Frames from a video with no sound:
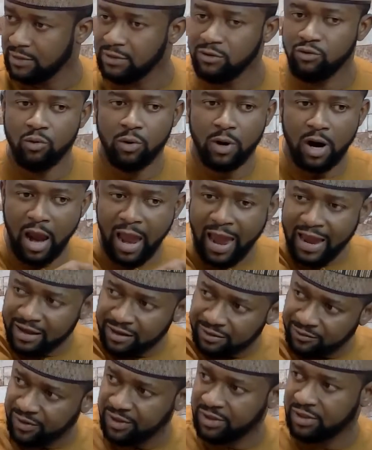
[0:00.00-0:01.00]
You are
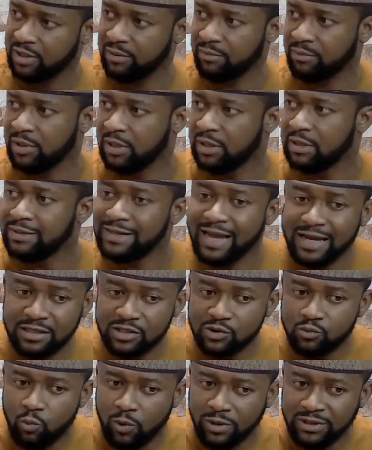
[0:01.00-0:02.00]
angering them. Oh. That
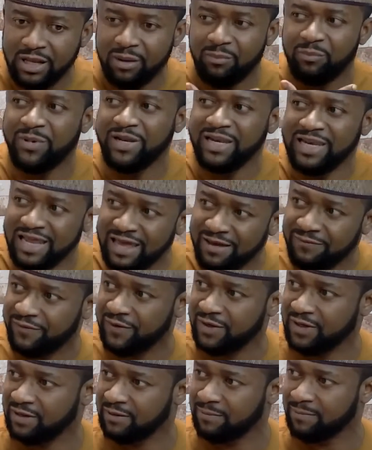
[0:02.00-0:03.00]
is what they believe
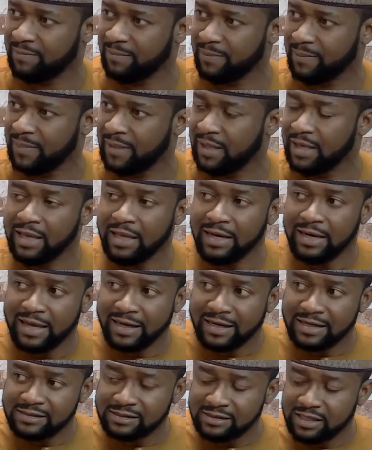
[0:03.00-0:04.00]
in.
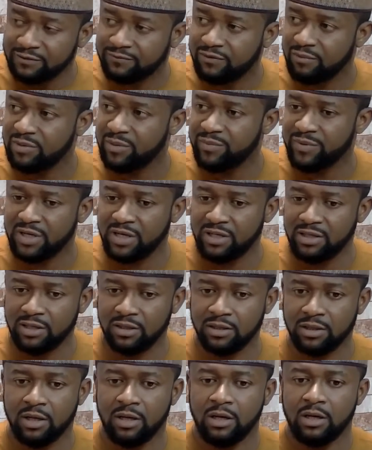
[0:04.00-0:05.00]
Like I said from the
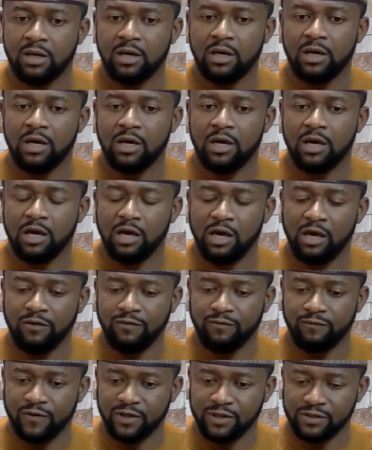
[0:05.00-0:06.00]
beginning,
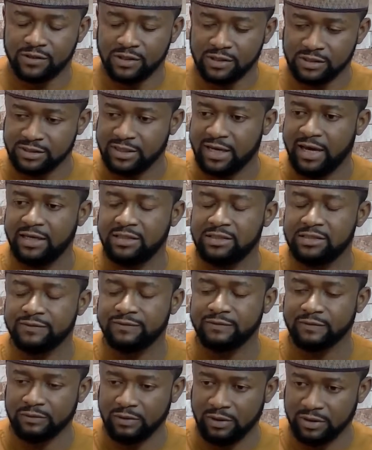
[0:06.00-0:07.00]
in this society,
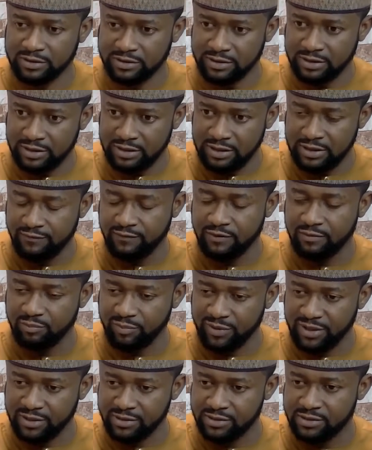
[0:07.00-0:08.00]
for us to live in
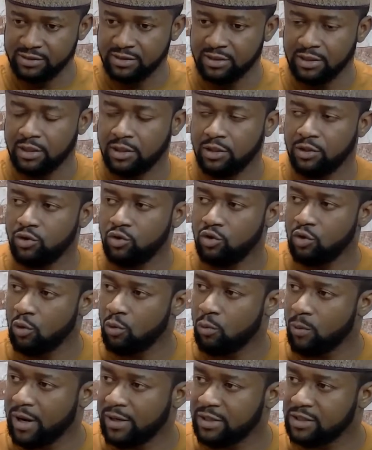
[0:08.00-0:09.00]
peace, no
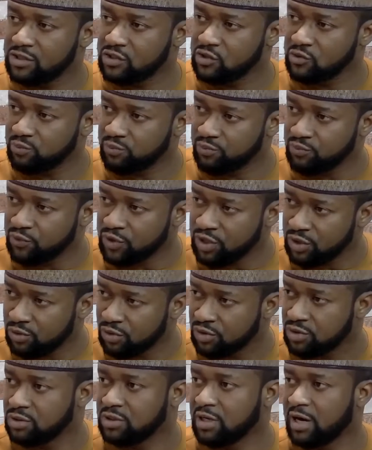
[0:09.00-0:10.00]
one is
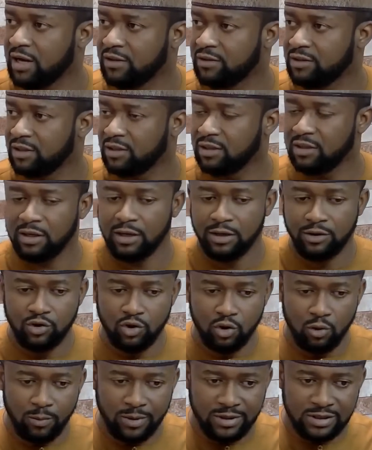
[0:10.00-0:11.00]
superior to the other.
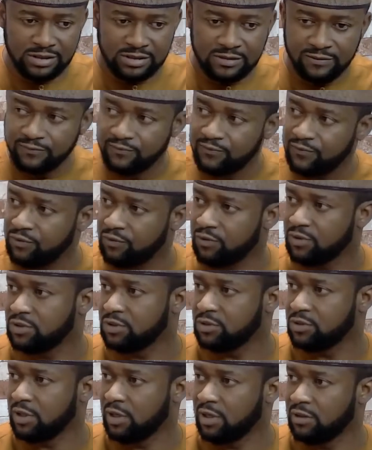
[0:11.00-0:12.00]
No one is inferior
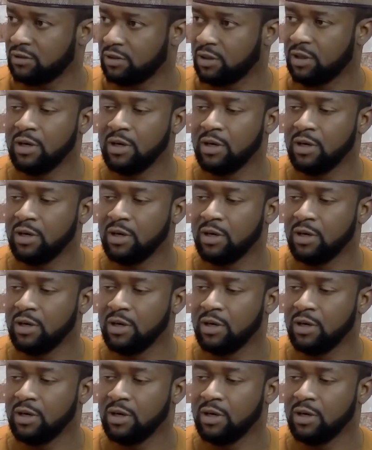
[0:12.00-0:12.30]
to the other.